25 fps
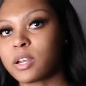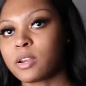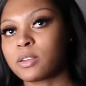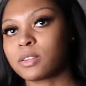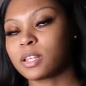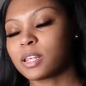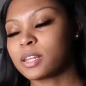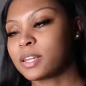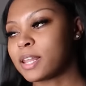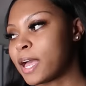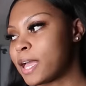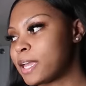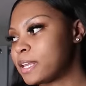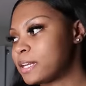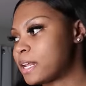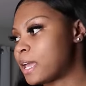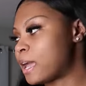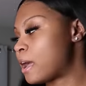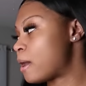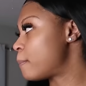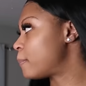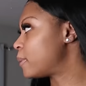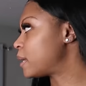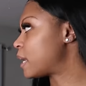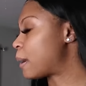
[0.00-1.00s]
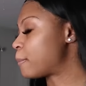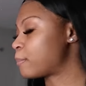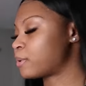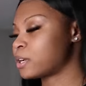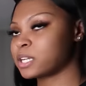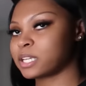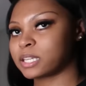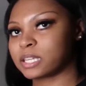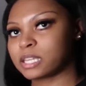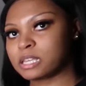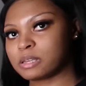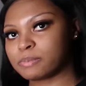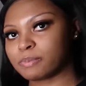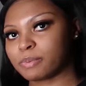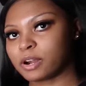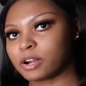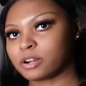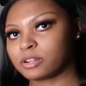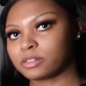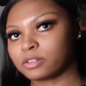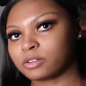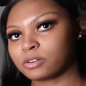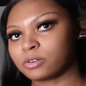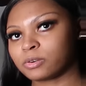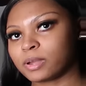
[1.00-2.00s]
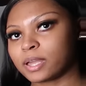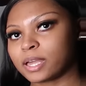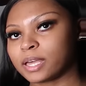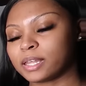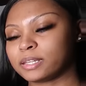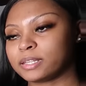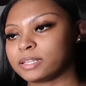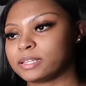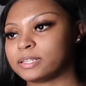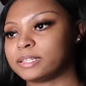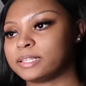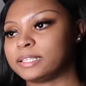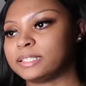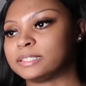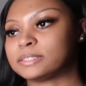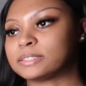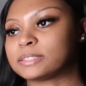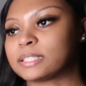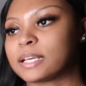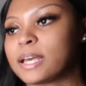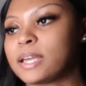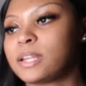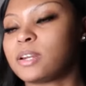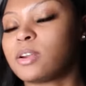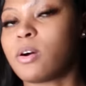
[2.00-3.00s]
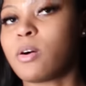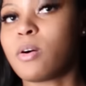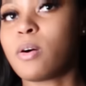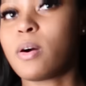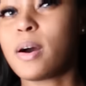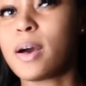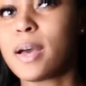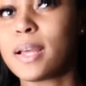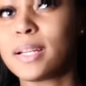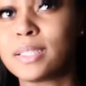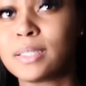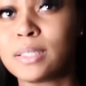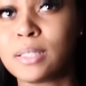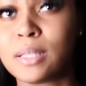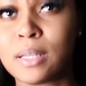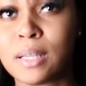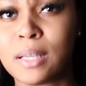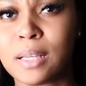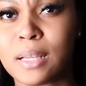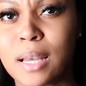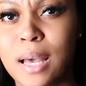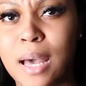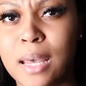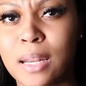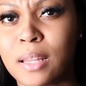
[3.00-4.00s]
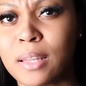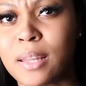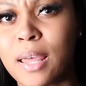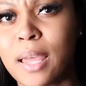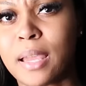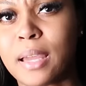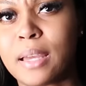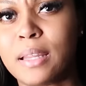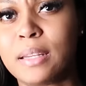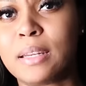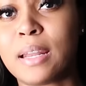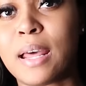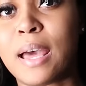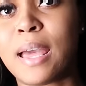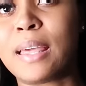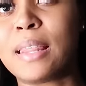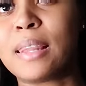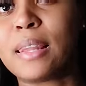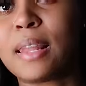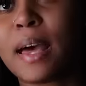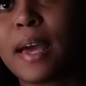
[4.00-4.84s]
turn the light down but i'm gonna keep her little led sign on kind of like a night